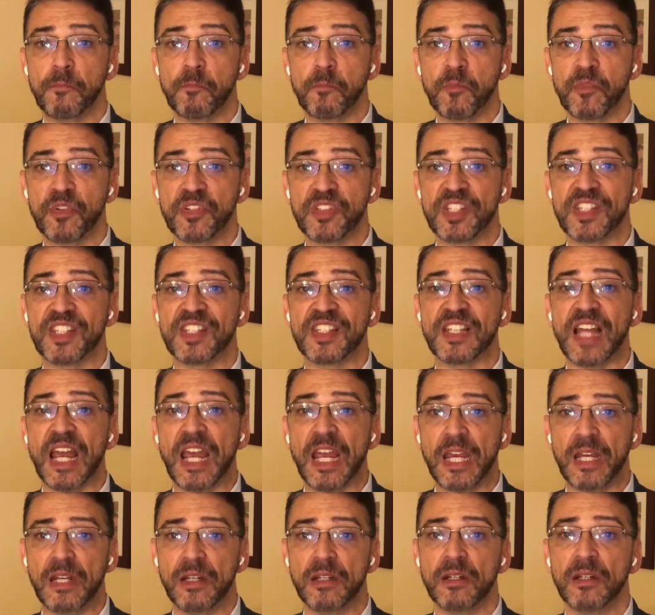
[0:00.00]

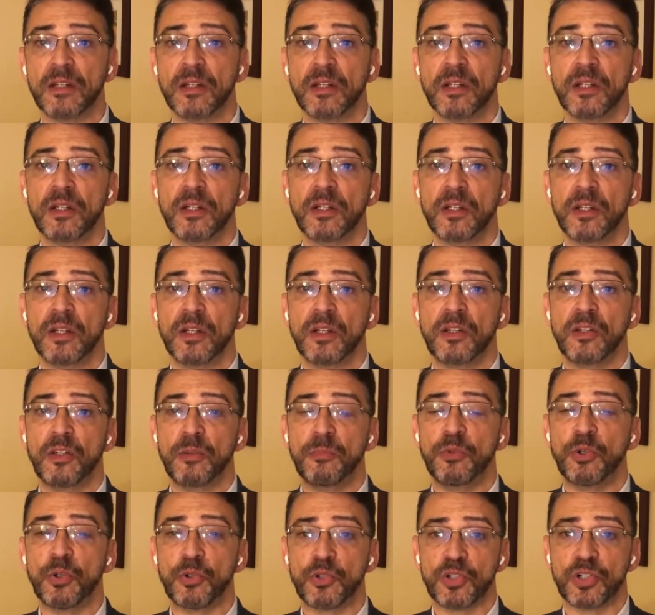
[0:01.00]
sustain the
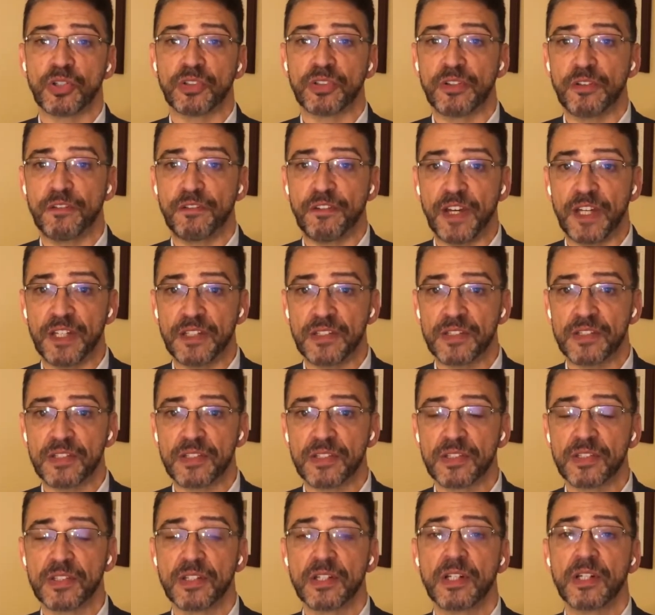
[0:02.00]
mutual
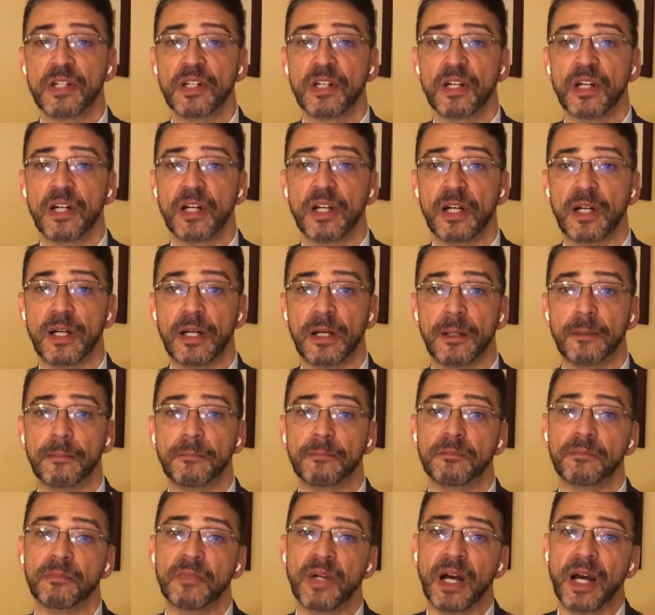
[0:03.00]
defense.
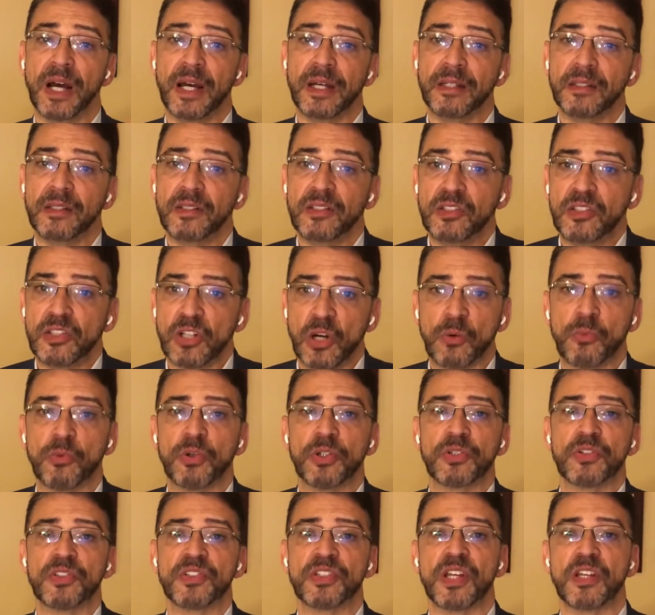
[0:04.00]
I don't
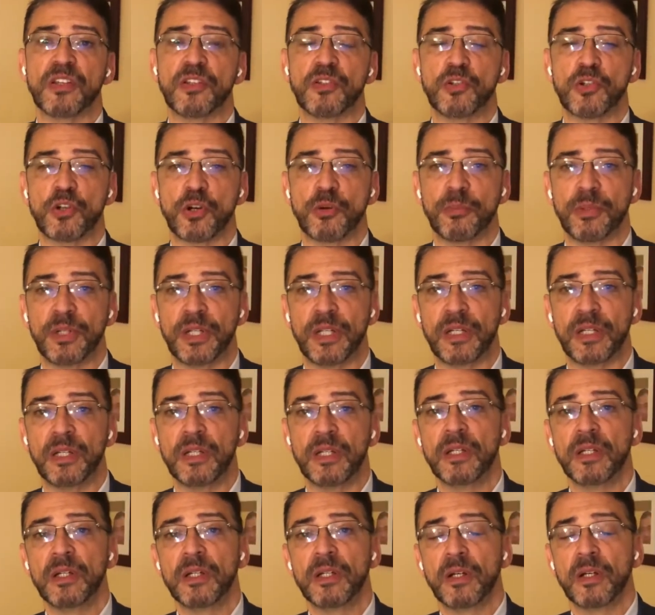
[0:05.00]
want to say that
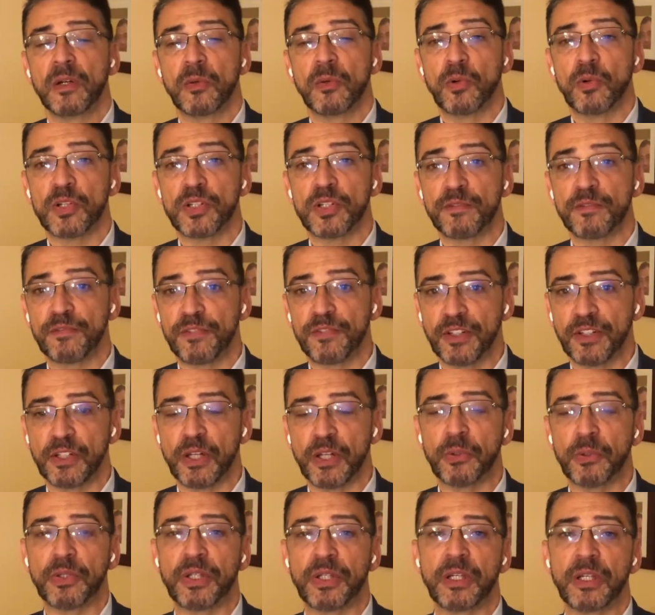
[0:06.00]
Germany was
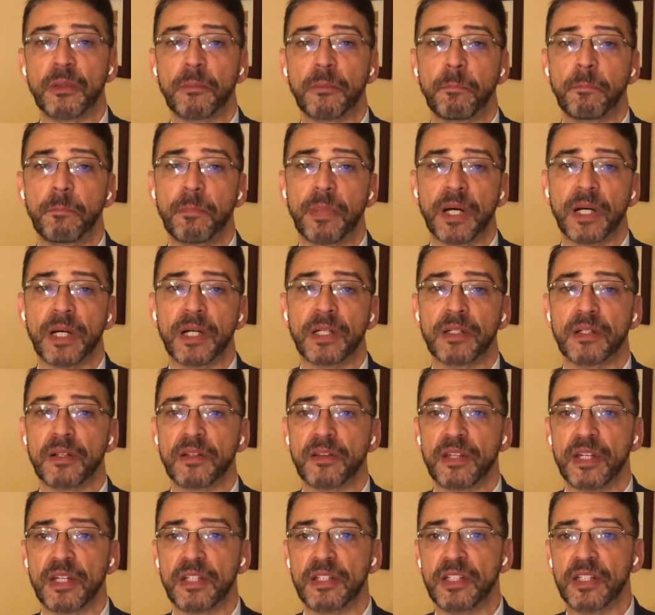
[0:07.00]
freeloading, but
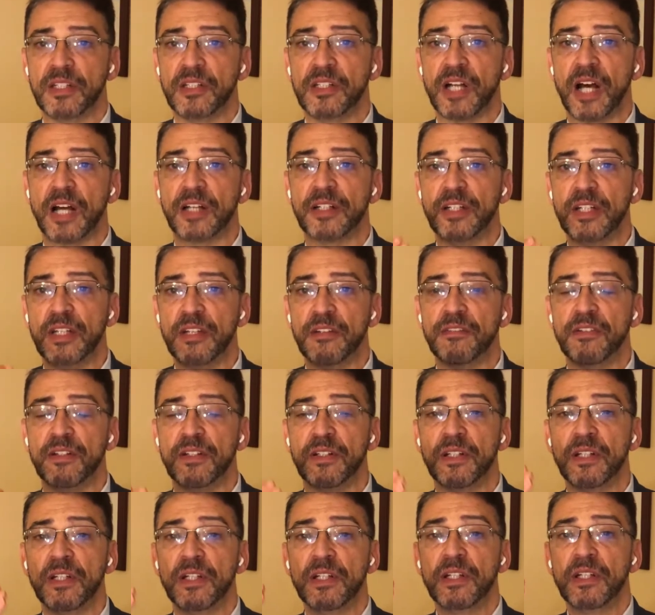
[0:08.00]
they did not
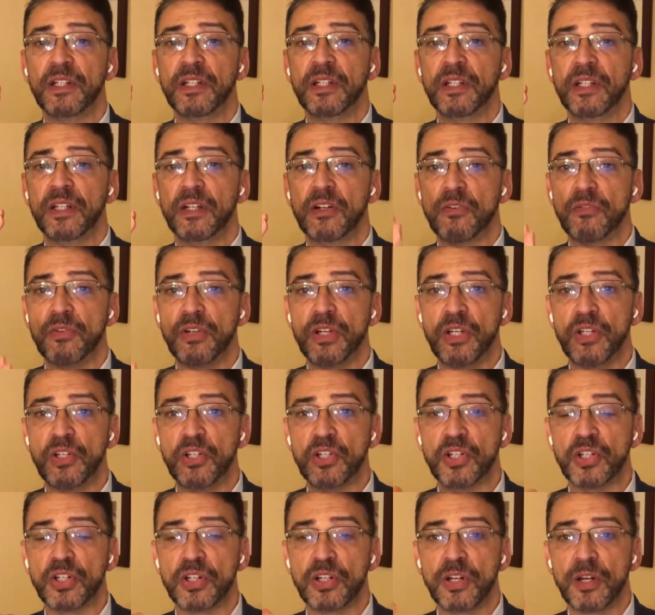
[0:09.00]
even
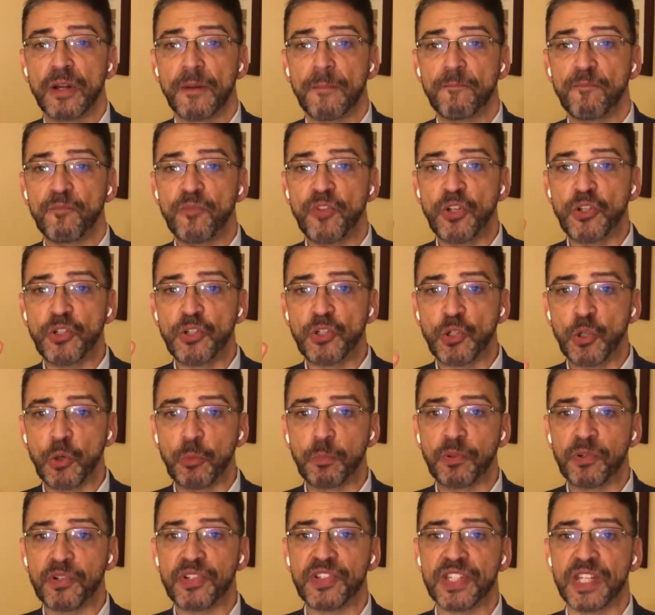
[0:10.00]
reach the
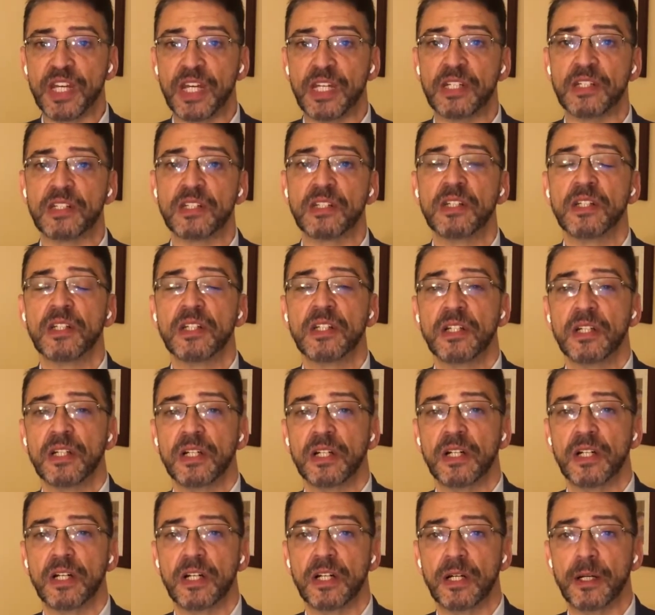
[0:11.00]
2%
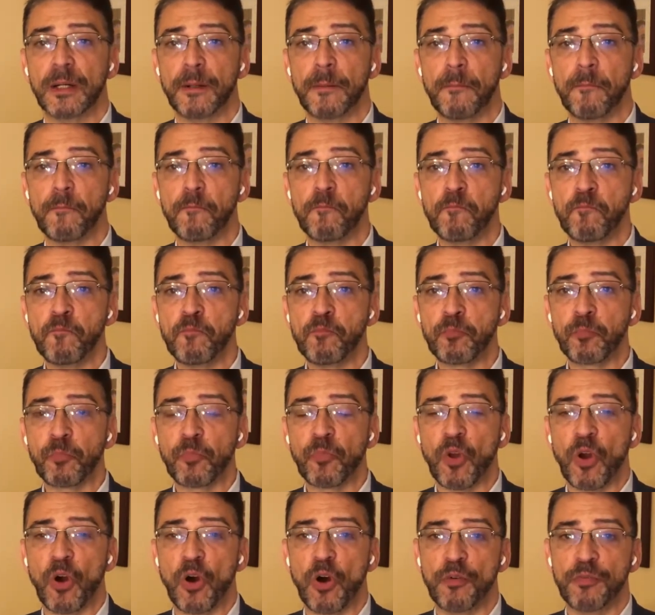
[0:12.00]

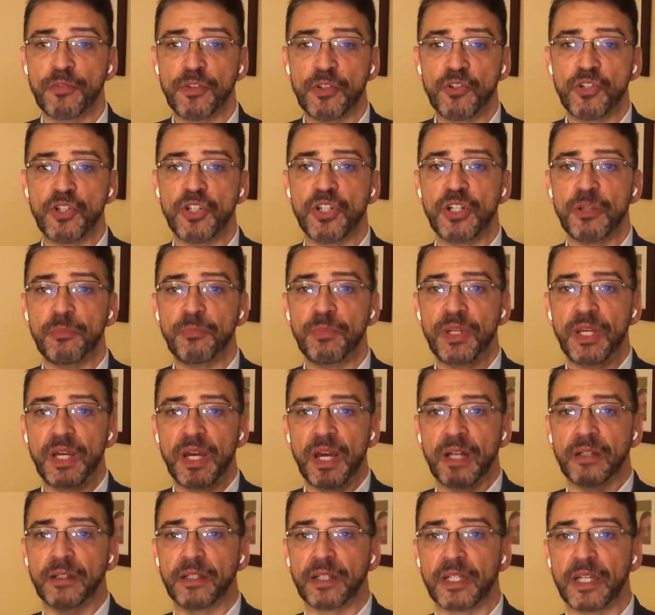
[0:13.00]
of the GDP
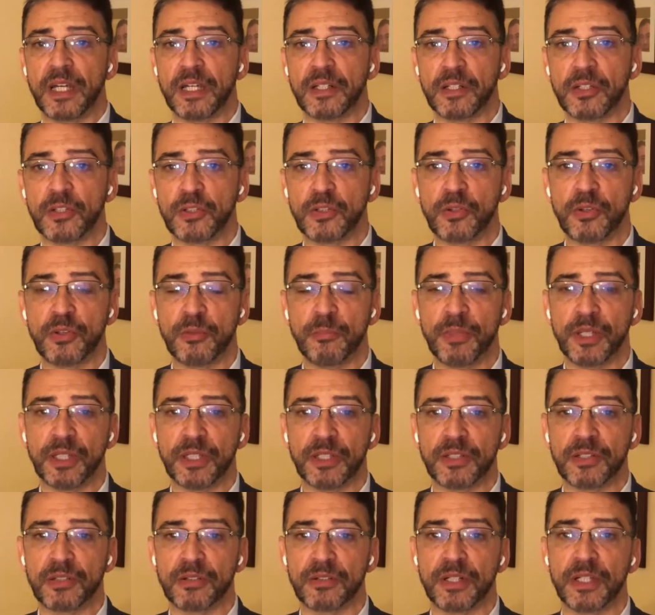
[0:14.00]
allocated to the
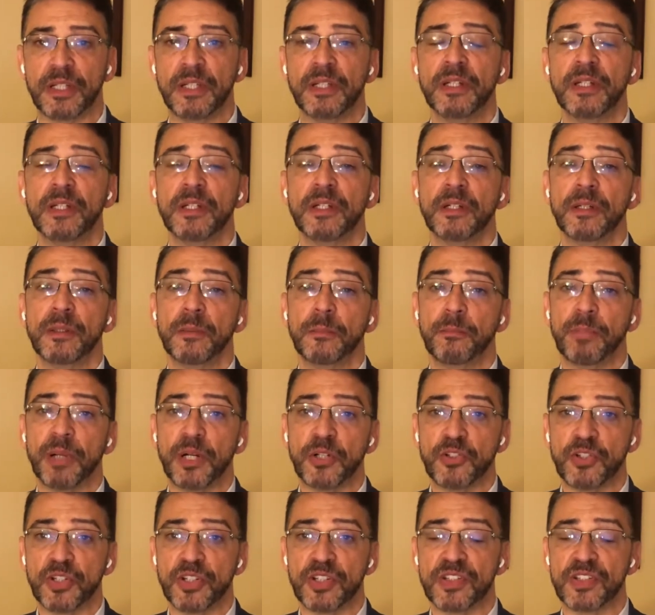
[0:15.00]
military
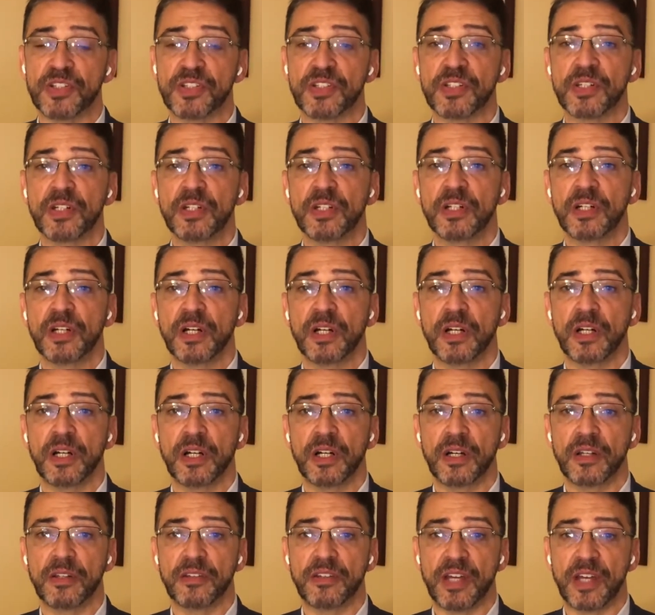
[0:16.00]
budgets
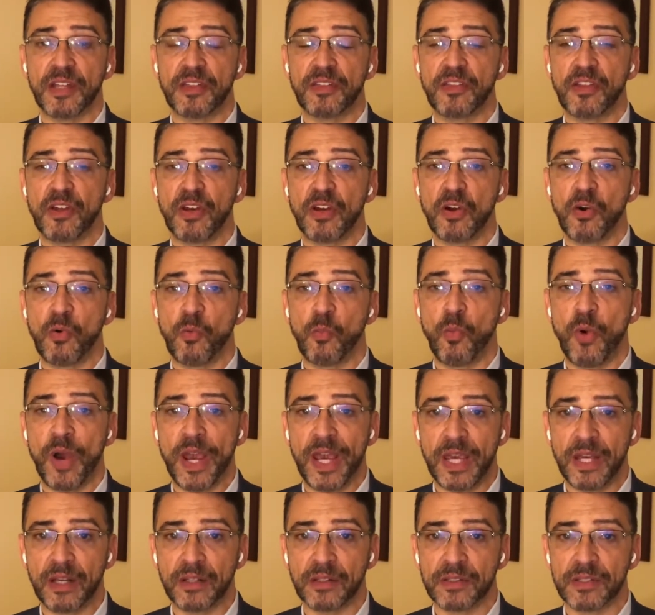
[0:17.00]
that the
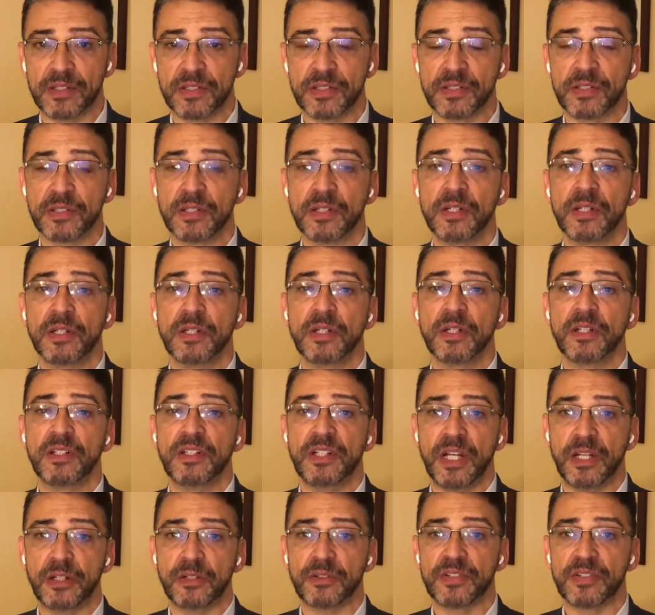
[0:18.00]
Wales NATO